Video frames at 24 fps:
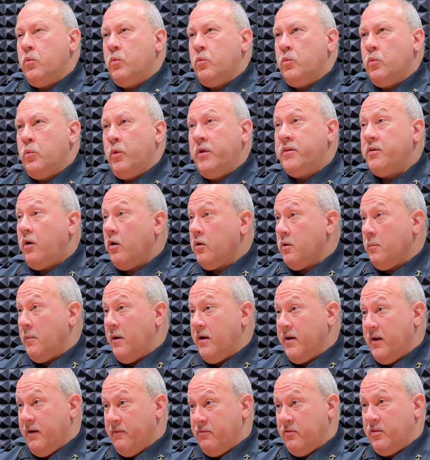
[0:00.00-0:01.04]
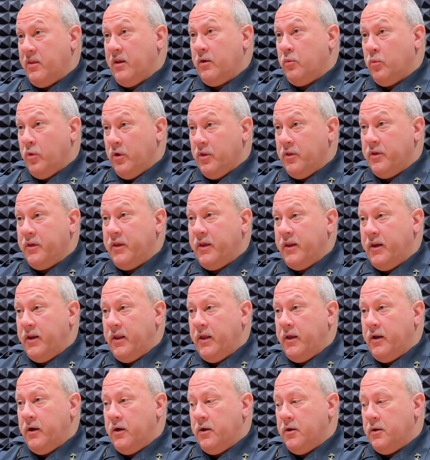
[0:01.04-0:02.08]
we talk about everything really.
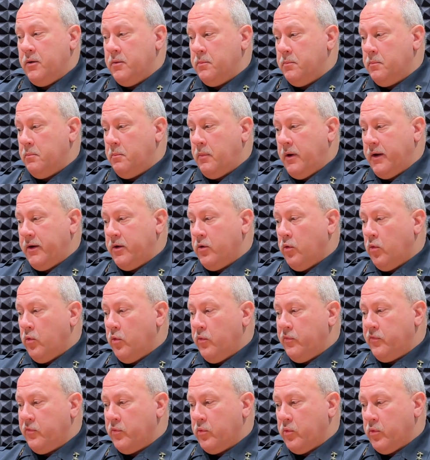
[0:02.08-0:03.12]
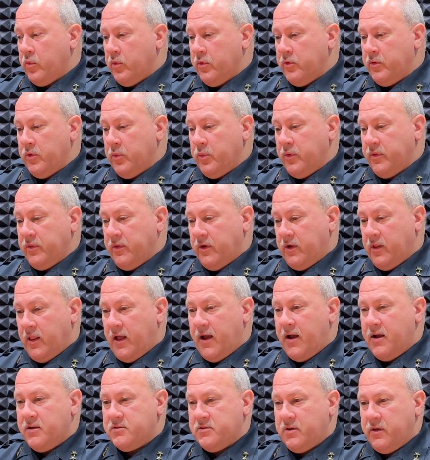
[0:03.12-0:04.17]
And my goal for doing the
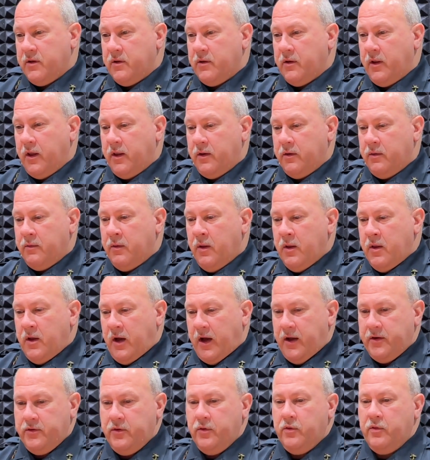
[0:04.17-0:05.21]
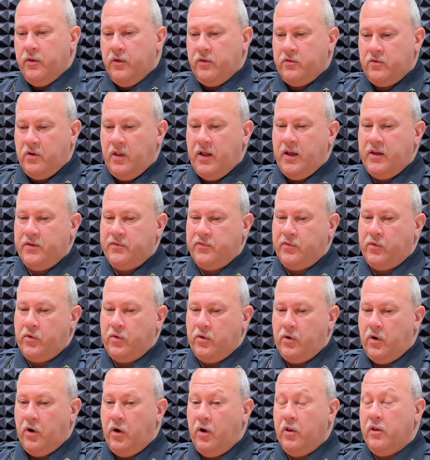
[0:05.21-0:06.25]
class, and I do this class
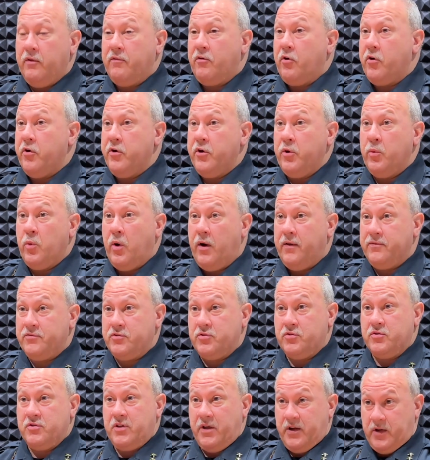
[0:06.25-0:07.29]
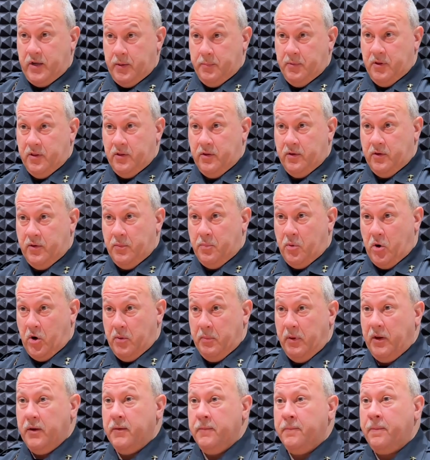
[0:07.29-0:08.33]
for all of our new officers that come in the
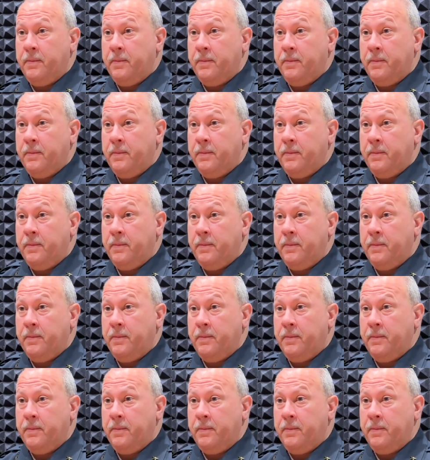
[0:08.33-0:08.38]
department,